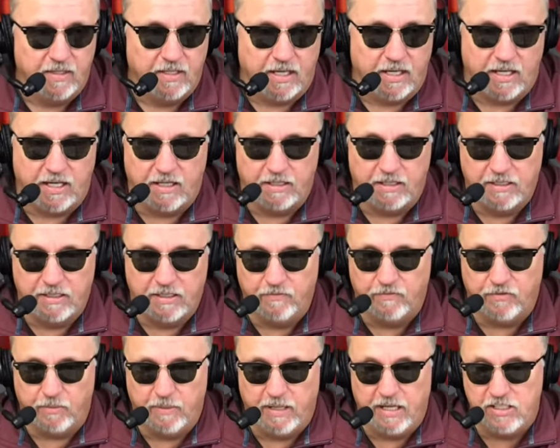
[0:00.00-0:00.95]
Uh, the
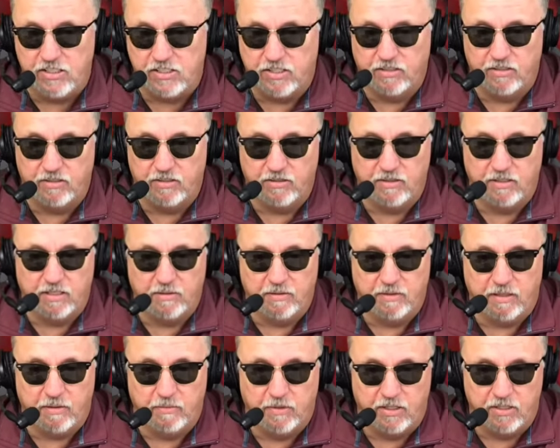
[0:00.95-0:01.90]
information
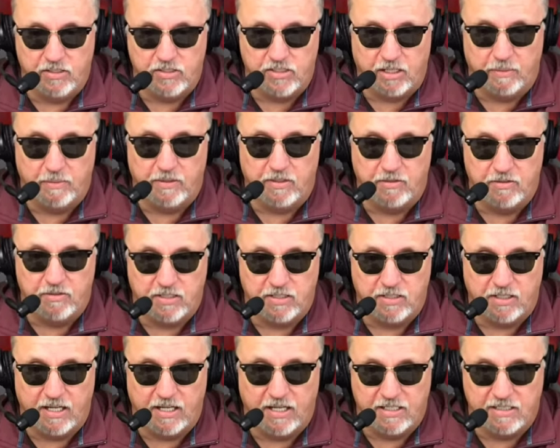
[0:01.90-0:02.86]
that they want to share with you
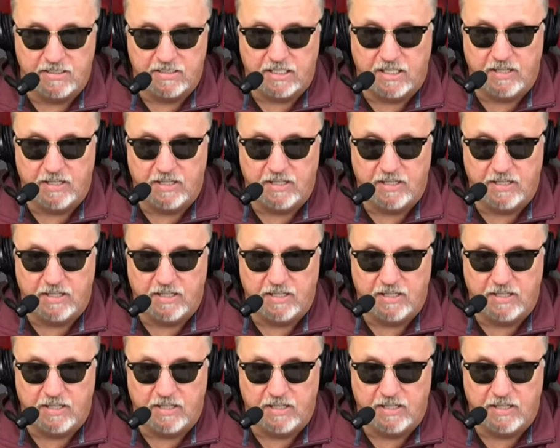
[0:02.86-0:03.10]
today is